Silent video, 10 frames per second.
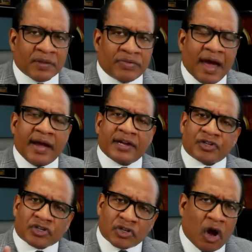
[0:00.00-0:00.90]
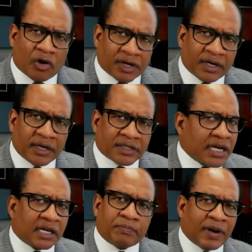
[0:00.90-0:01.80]
There is a slaughter
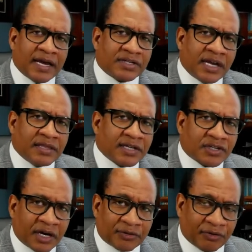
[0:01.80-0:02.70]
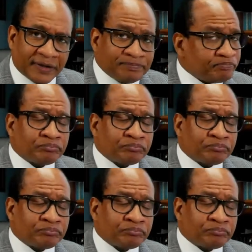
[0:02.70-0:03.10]
taking place in this country.